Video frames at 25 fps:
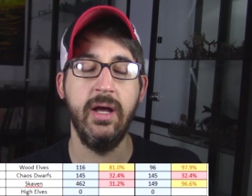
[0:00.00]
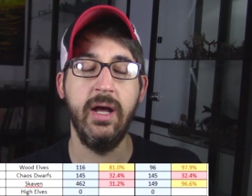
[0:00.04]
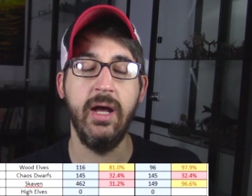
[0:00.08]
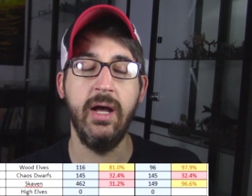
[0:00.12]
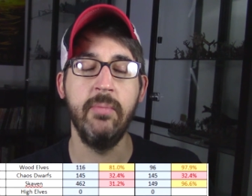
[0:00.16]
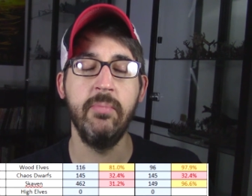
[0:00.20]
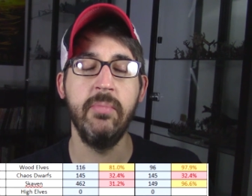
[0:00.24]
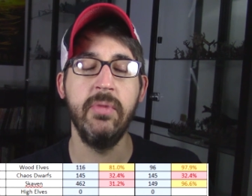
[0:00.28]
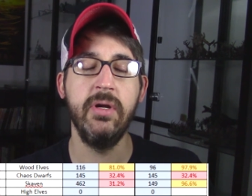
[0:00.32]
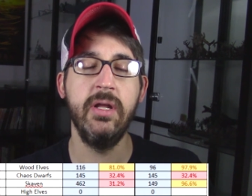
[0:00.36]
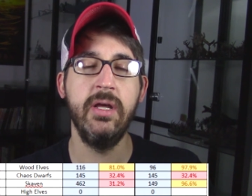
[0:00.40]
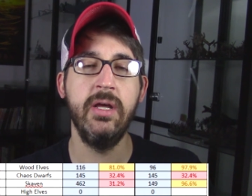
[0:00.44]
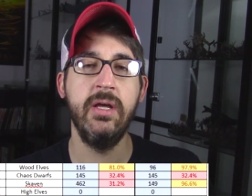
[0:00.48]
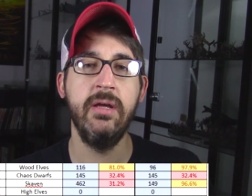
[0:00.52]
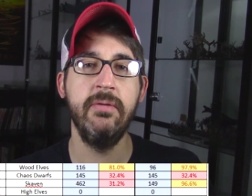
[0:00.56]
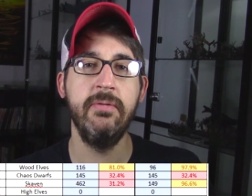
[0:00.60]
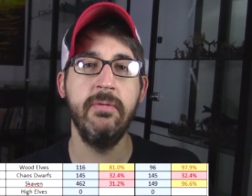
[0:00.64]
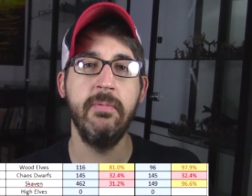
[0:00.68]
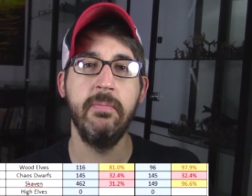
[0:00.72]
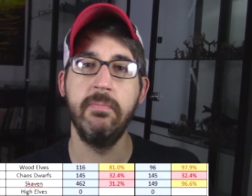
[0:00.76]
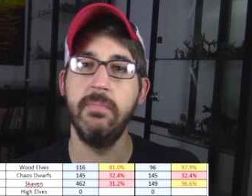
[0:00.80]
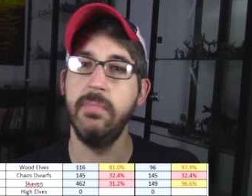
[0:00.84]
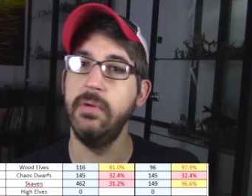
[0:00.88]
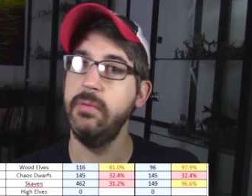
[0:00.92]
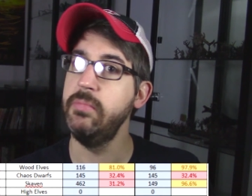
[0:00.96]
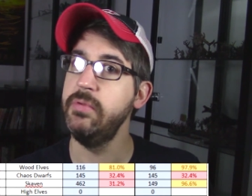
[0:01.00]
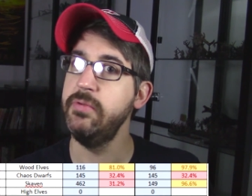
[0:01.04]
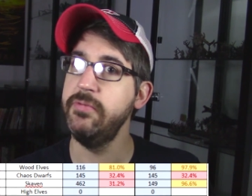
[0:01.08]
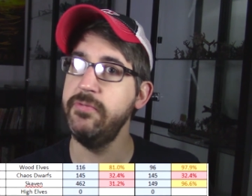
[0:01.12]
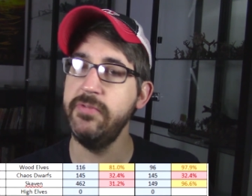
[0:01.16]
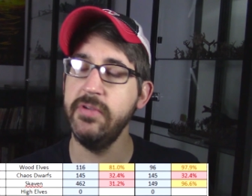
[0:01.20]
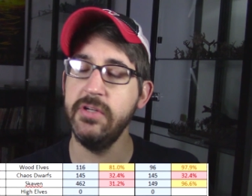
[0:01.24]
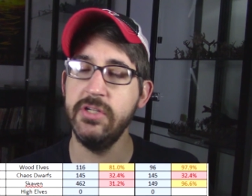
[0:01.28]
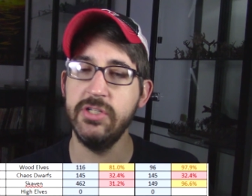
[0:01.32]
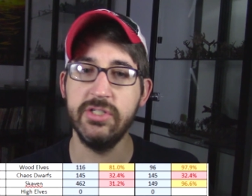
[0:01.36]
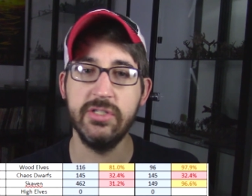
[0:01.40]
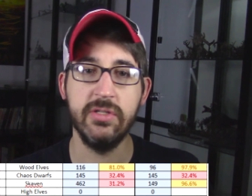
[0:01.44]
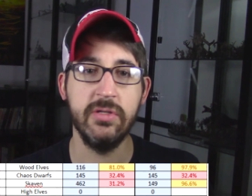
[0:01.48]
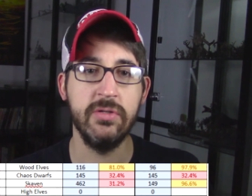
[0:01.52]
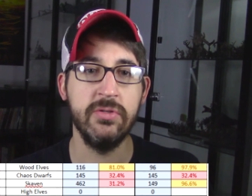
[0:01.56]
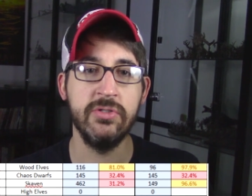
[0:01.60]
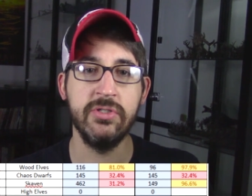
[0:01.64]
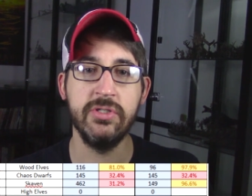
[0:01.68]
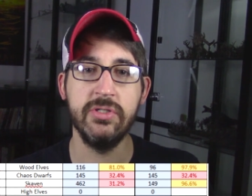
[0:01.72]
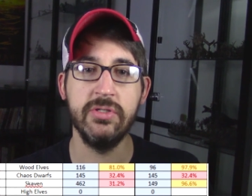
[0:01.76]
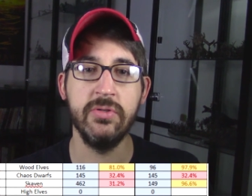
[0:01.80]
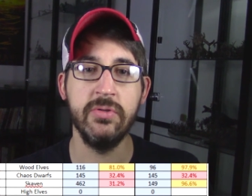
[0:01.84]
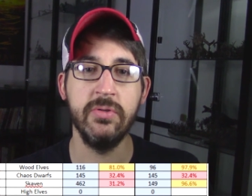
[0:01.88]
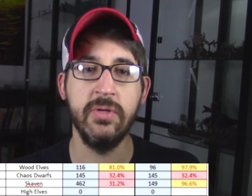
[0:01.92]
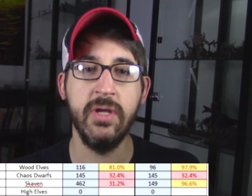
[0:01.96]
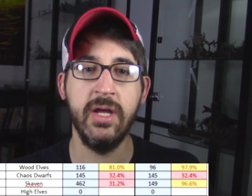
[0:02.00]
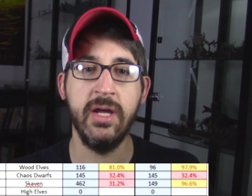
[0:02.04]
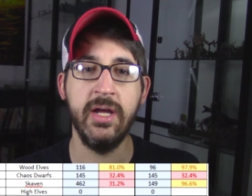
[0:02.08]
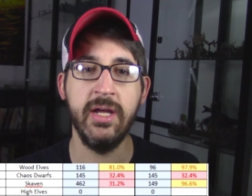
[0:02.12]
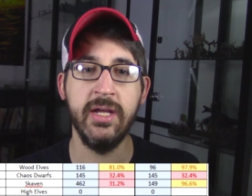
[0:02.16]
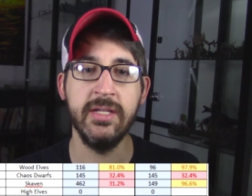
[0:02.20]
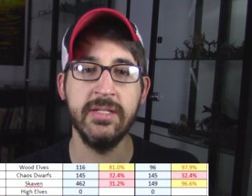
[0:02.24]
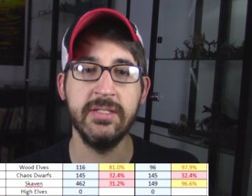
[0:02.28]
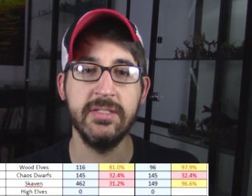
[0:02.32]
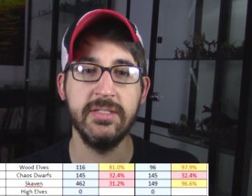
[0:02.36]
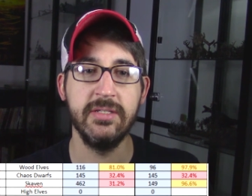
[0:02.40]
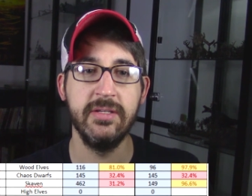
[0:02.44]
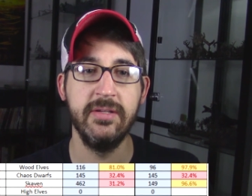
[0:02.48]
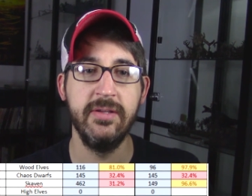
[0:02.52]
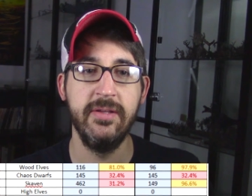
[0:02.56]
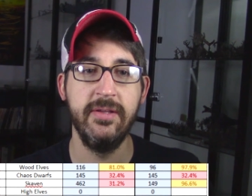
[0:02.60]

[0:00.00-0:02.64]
I'm gonna finish those 2 guys.